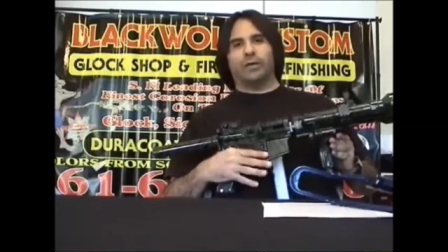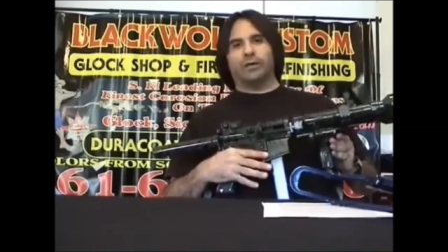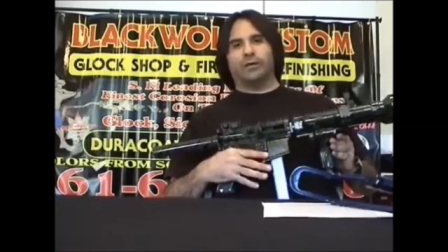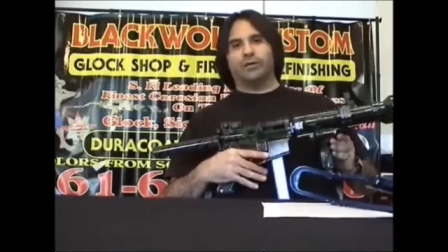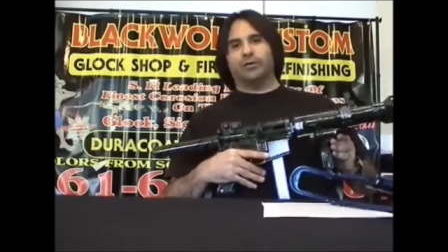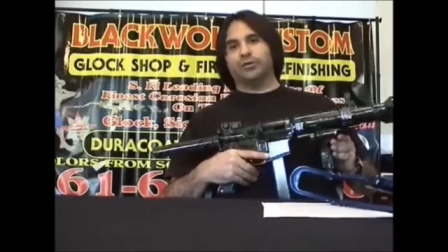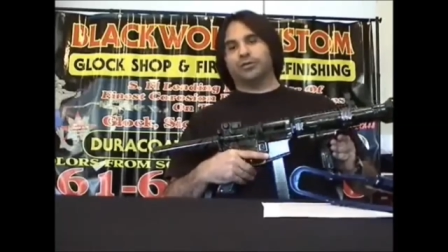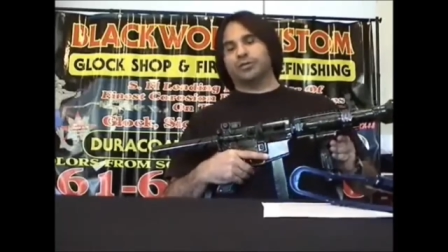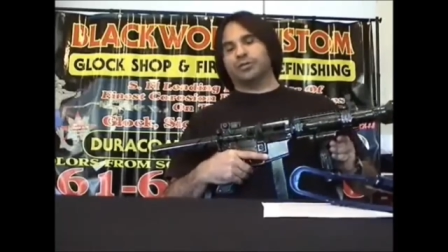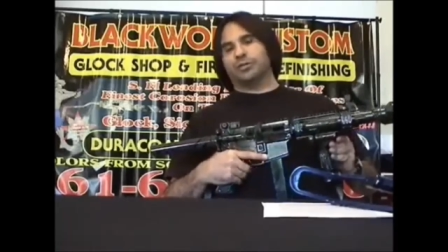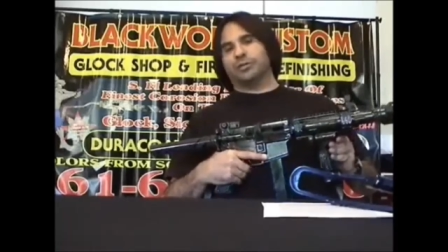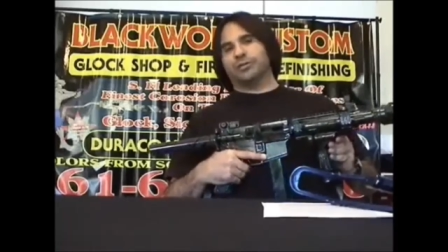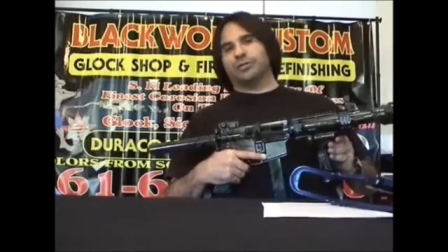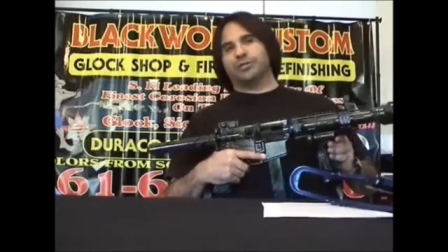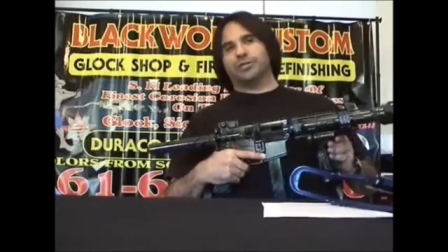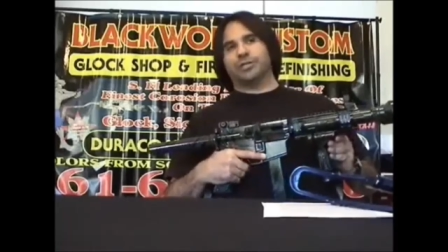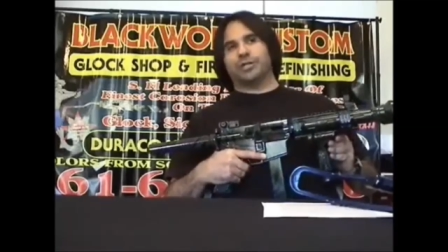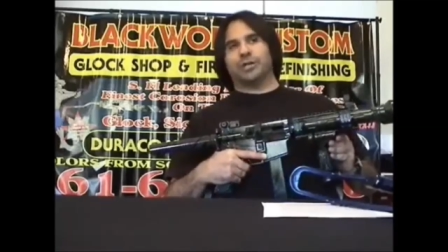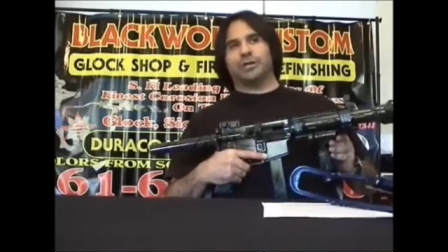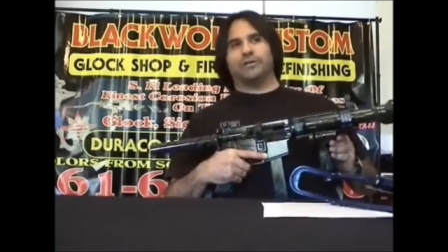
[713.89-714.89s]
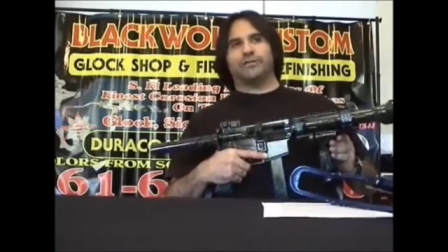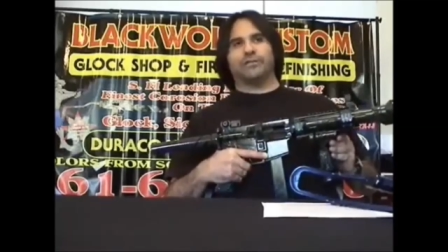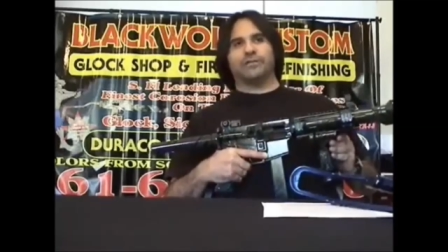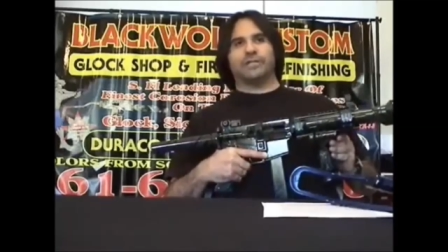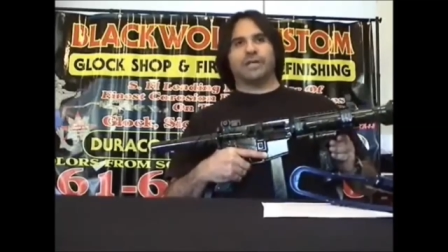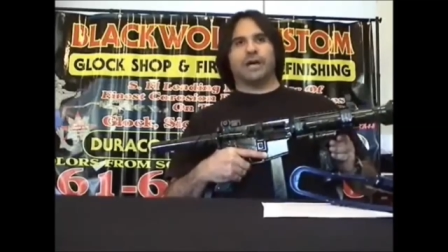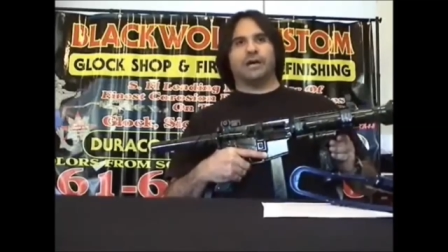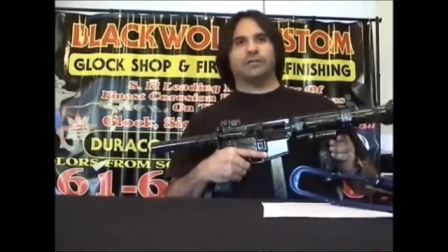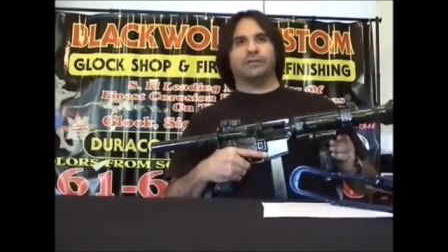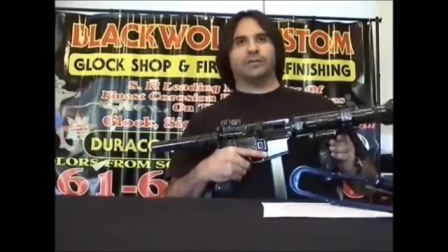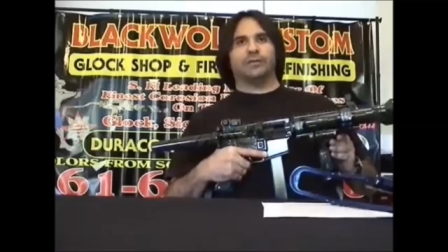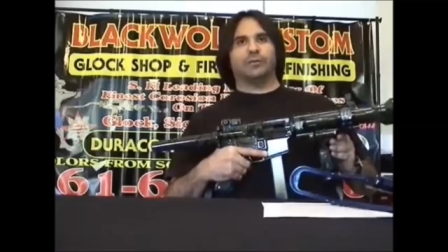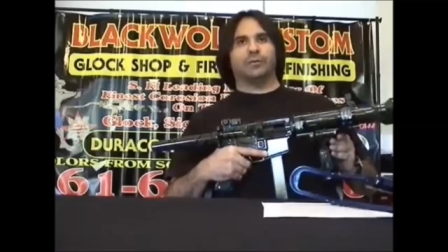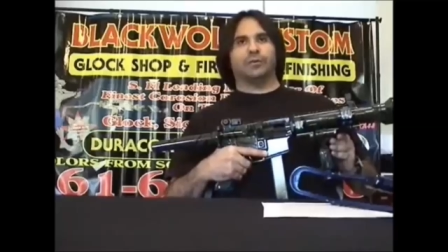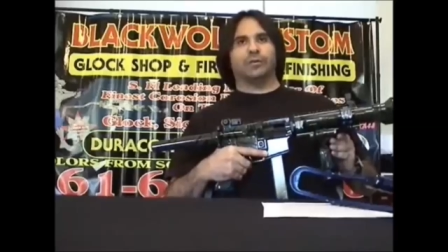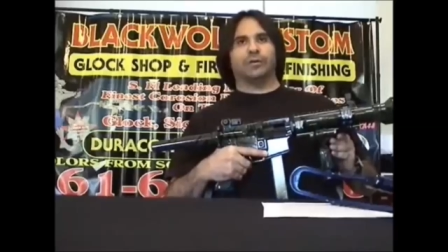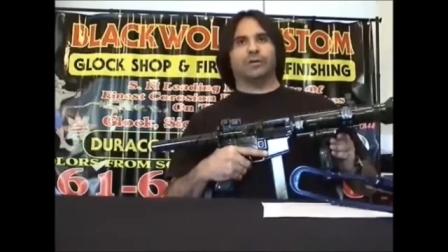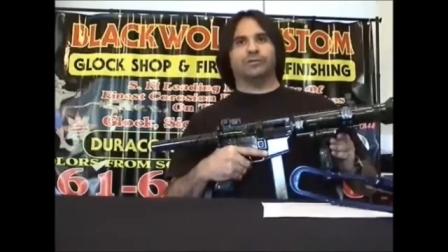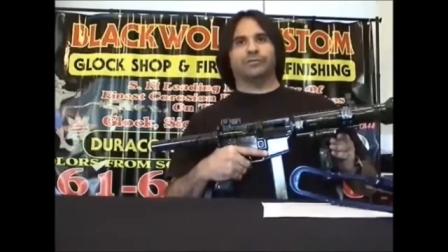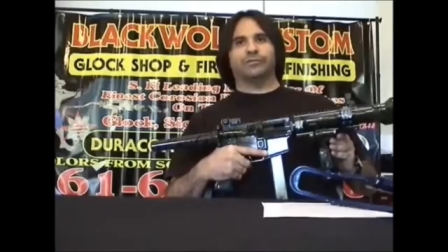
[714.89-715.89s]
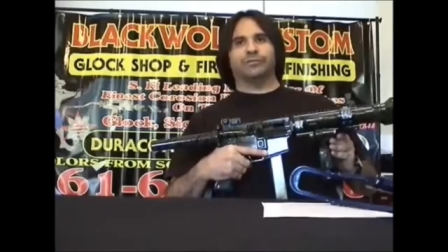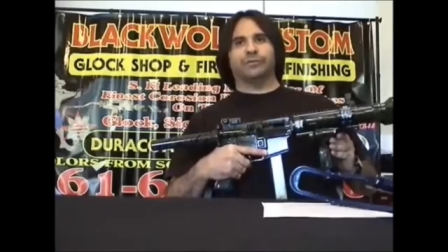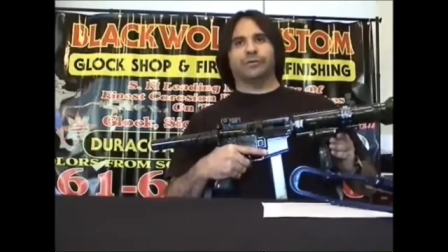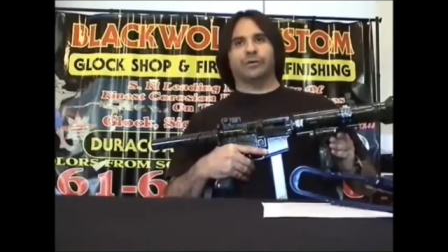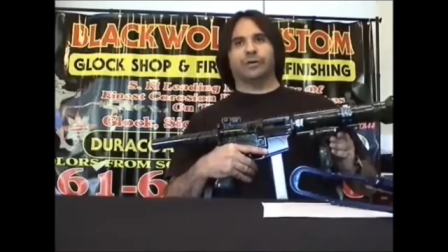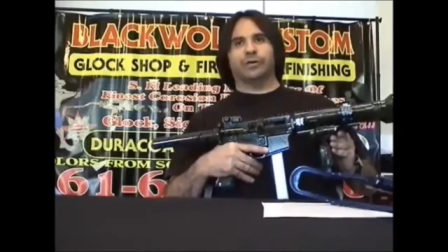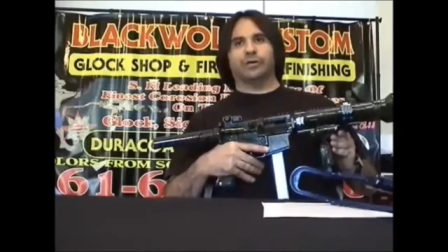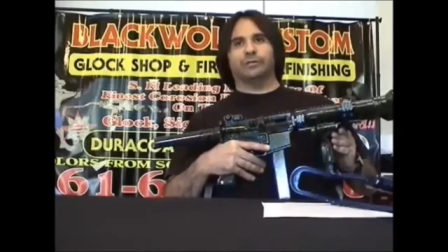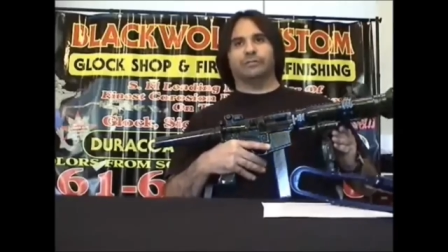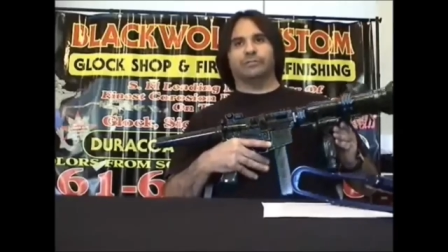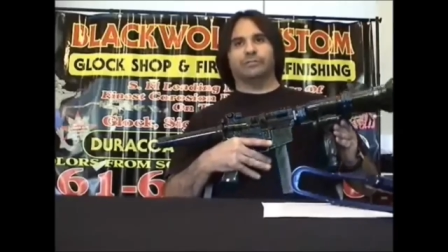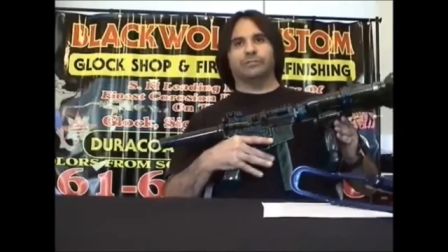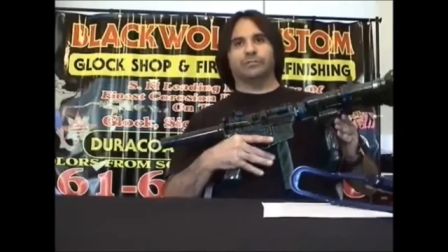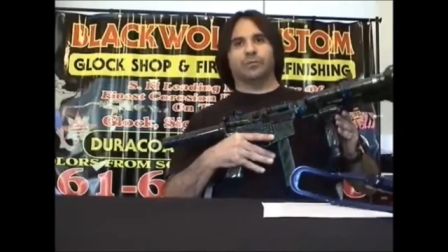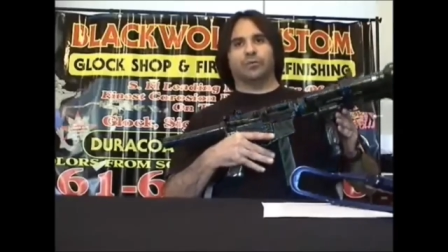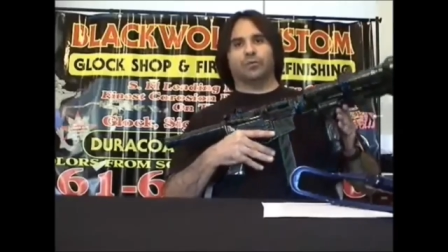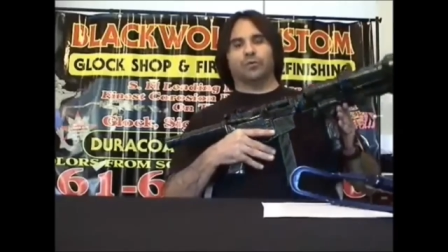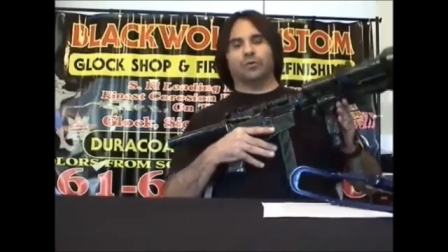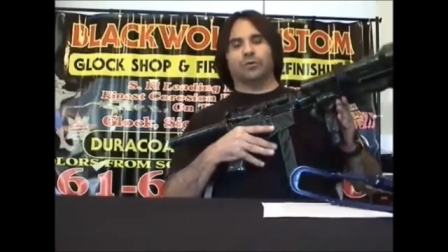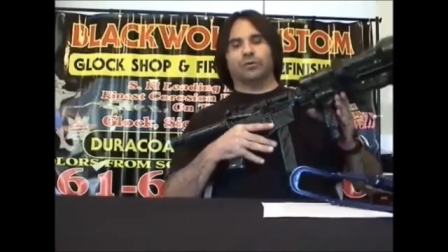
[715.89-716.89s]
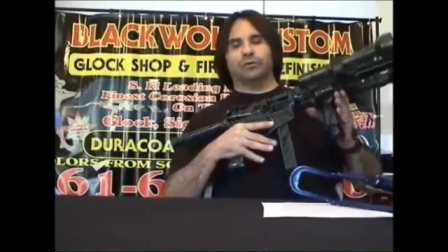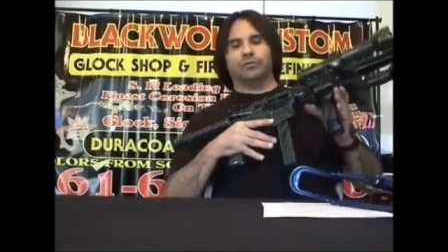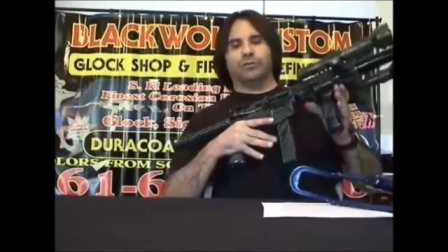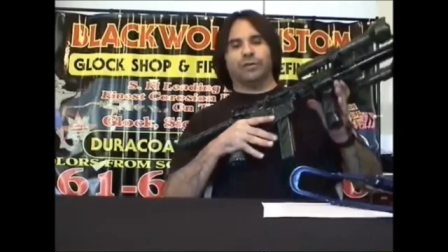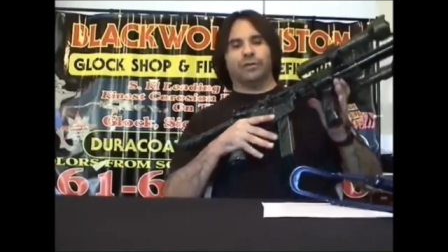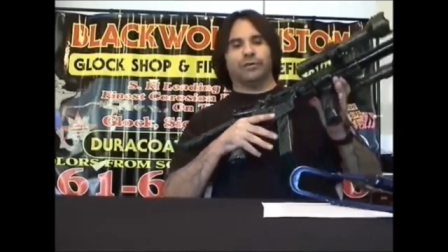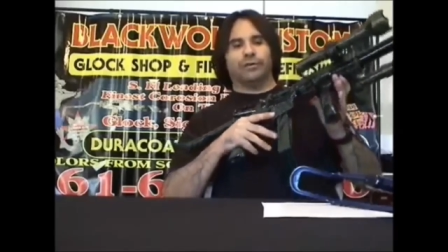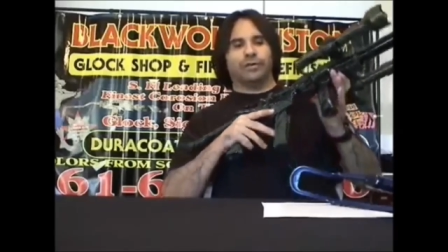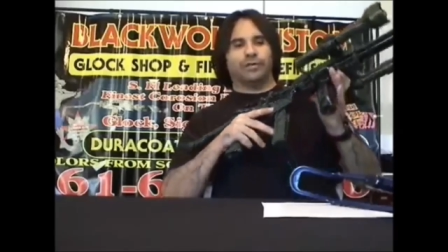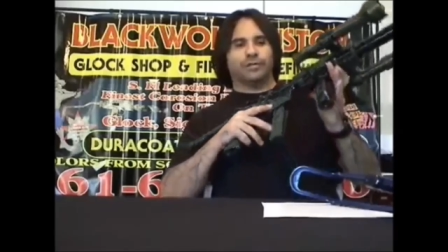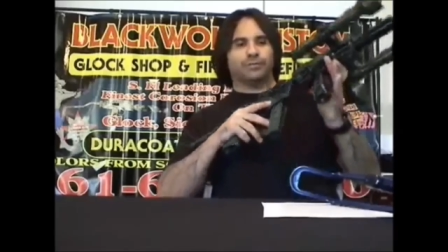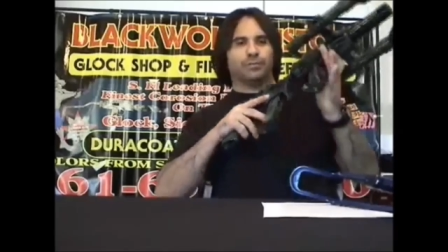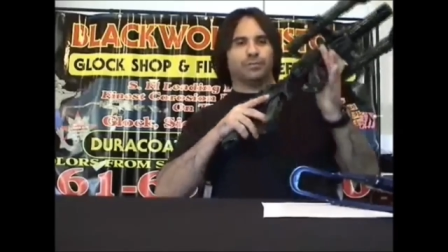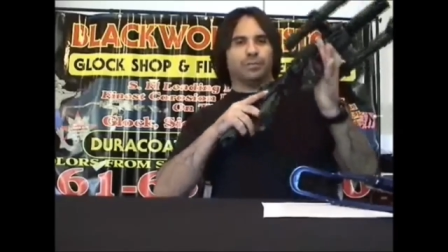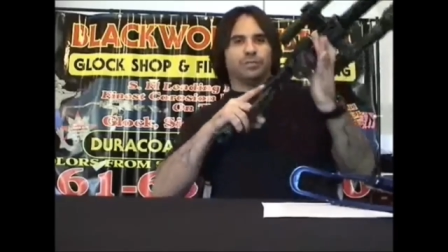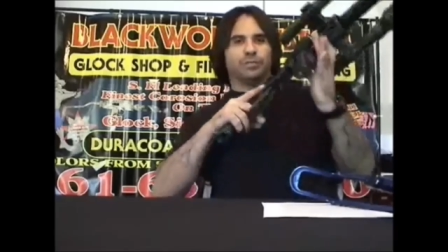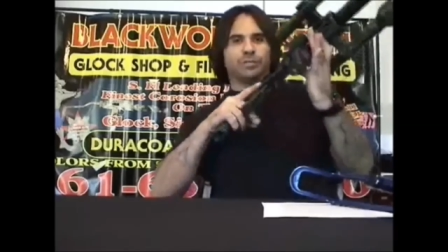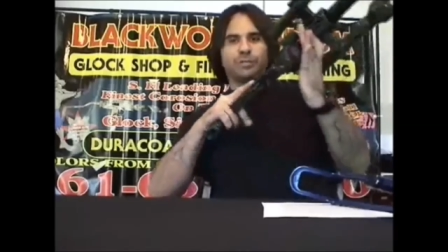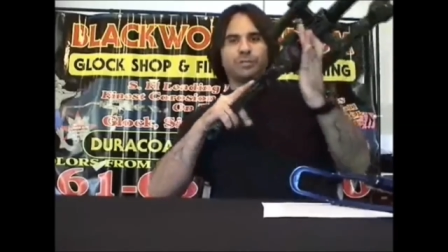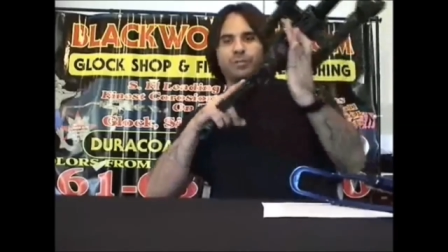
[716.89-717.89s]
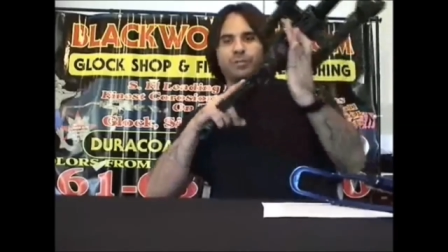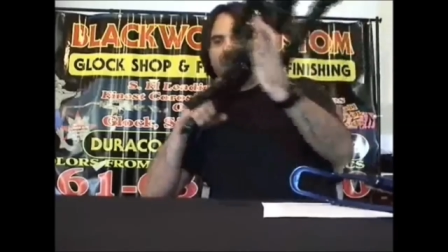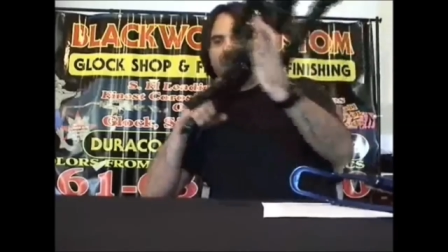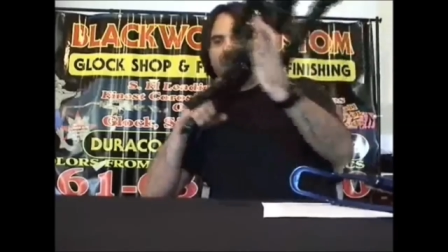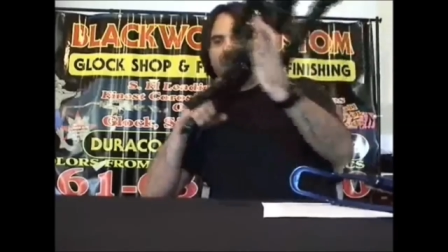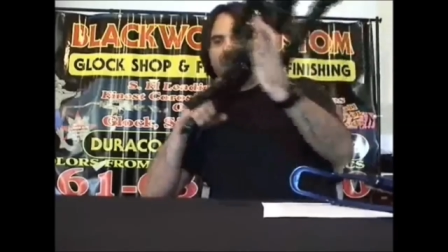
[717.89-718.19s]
And usually the sheriff is out there with us, or various police